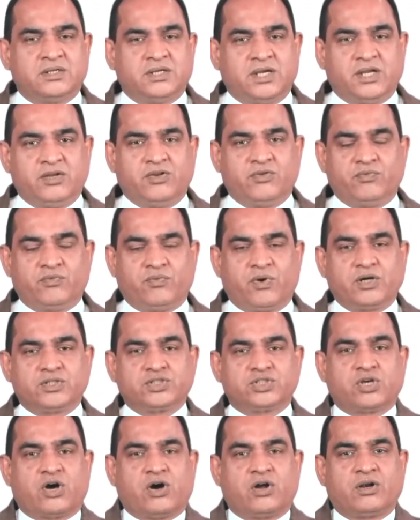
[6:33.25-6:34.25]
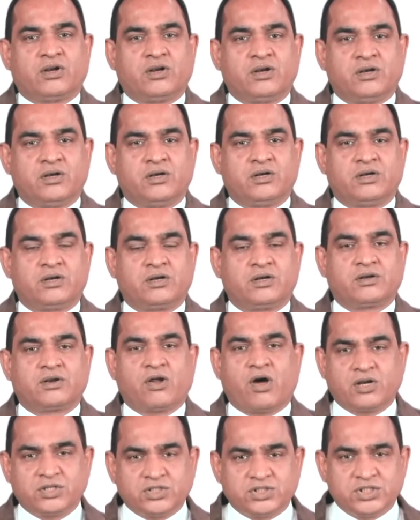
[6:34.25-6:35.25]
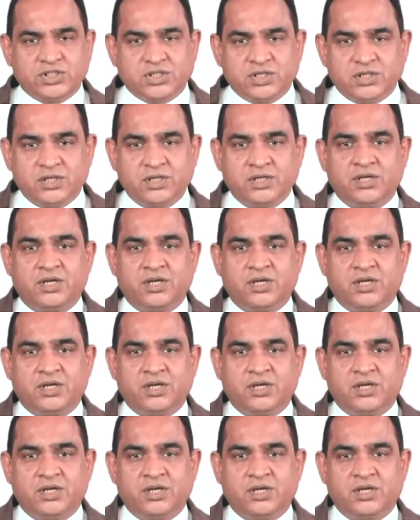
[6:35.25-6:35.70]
It works on torture.